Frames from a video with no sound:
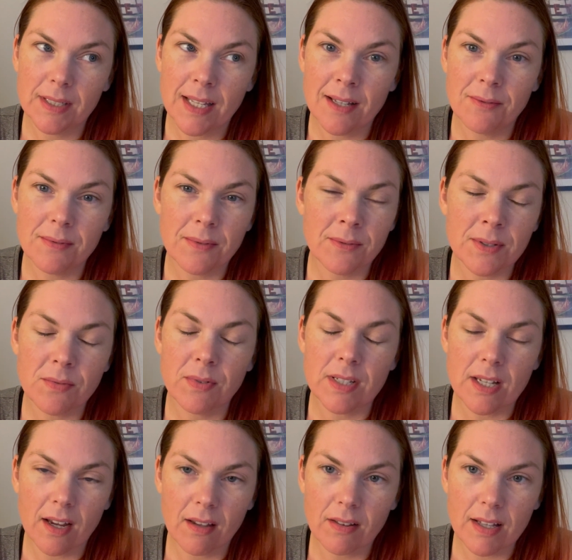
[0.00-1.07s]
It was
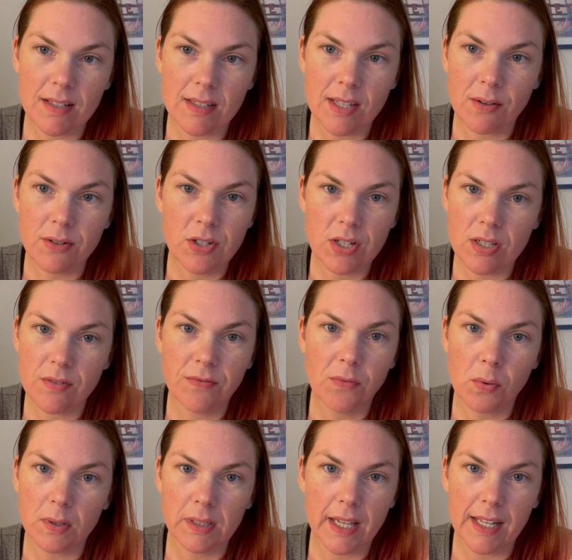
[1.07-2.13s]
ridiculous. There was just
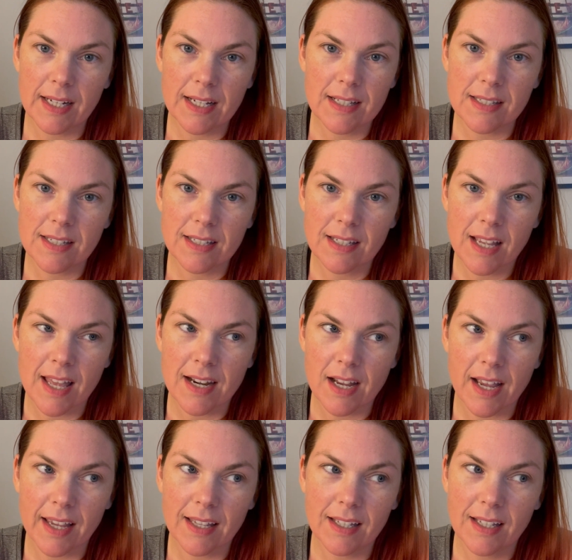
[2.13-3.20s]
four ladies and
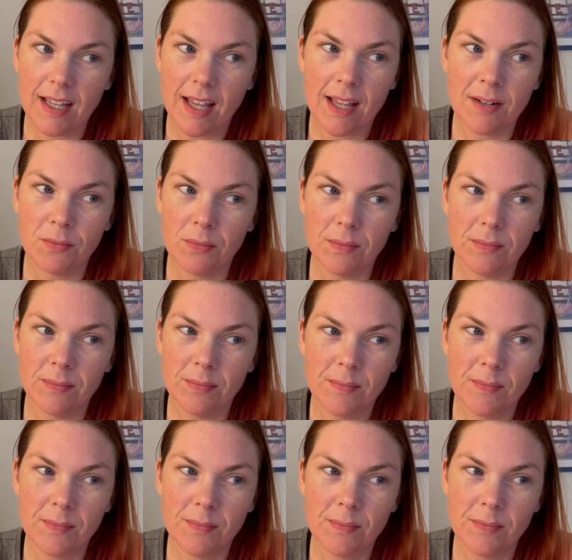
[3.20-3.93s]
I, and